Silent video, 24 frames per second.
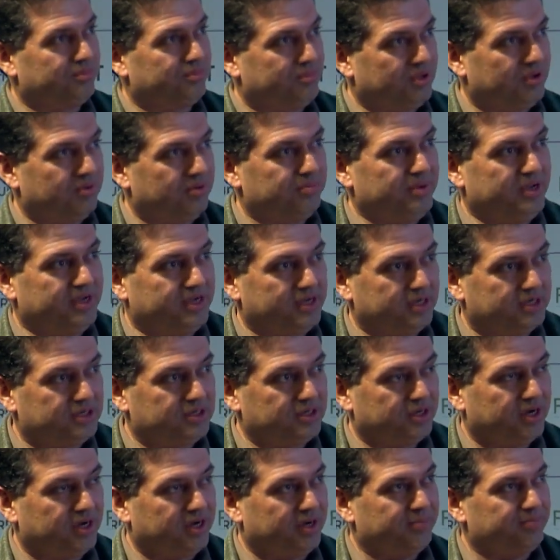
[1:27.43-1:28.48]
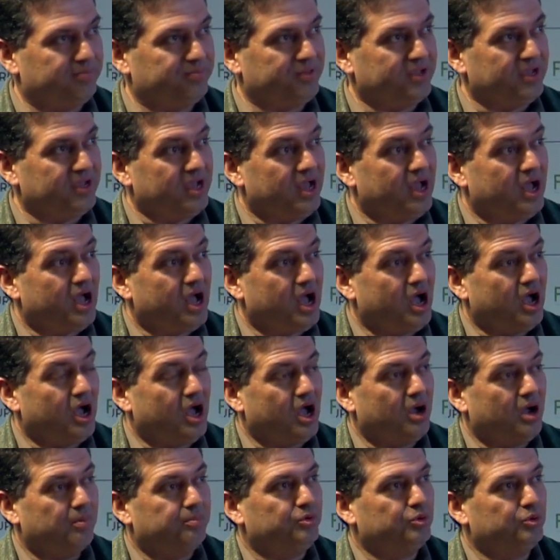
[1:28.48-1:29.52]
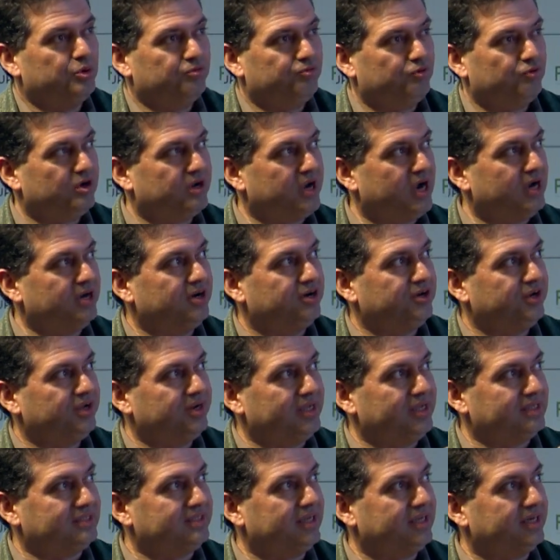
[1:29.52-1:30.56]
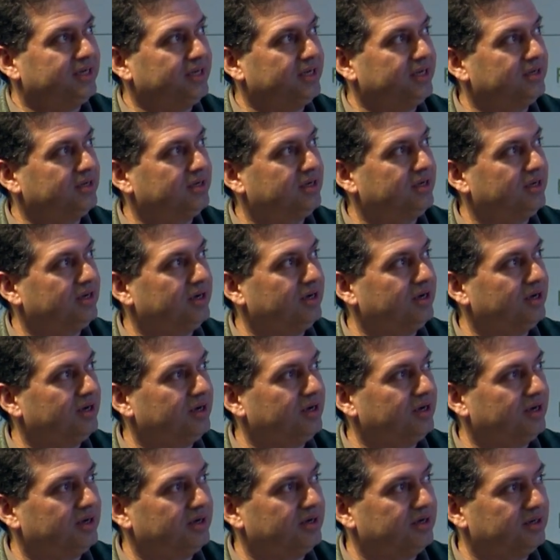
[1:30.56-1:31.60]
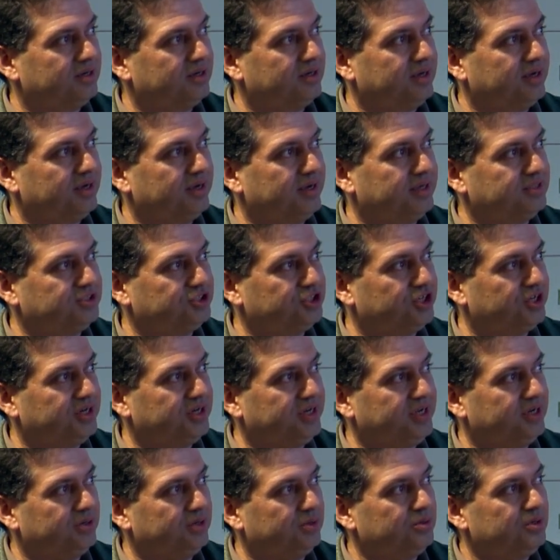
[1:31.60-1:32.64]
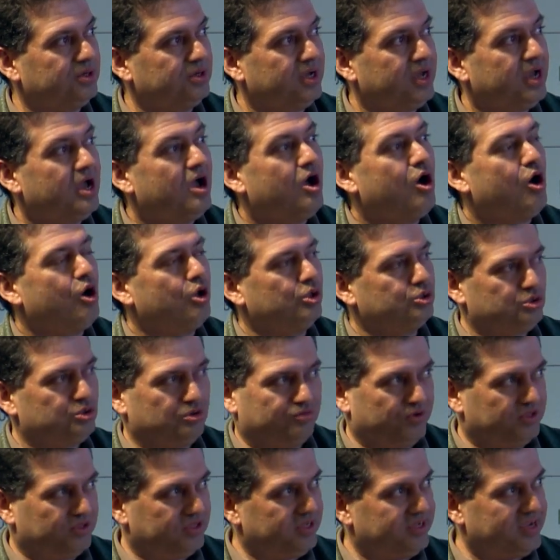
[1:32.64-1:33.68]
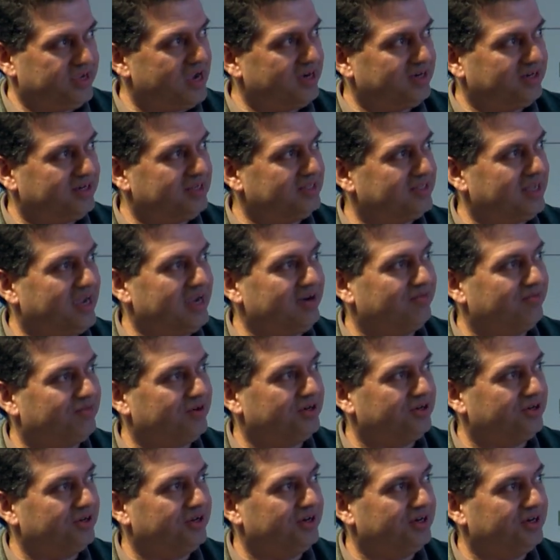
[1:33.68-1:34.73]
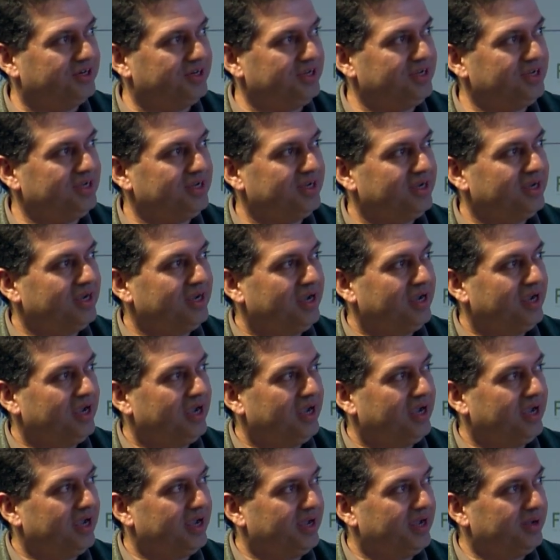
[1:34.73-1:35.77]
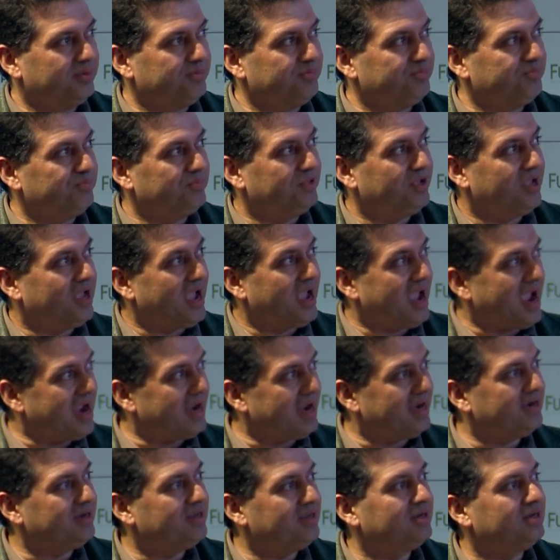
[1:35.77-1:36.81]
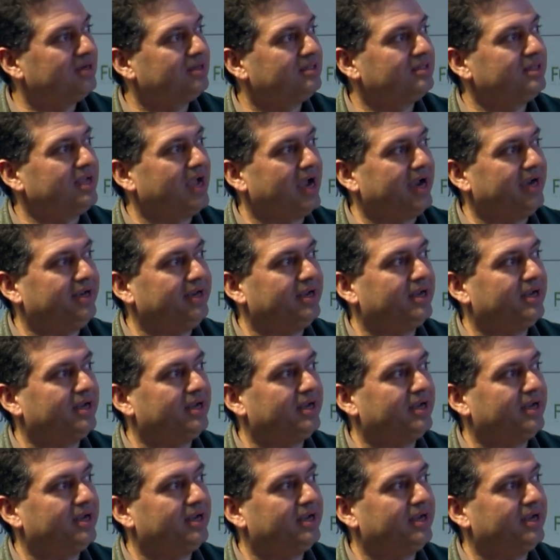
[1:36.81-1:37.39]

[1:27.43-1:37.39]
make it a beautiful country and aesthetic journey, Also for the young design fraternity, and the idea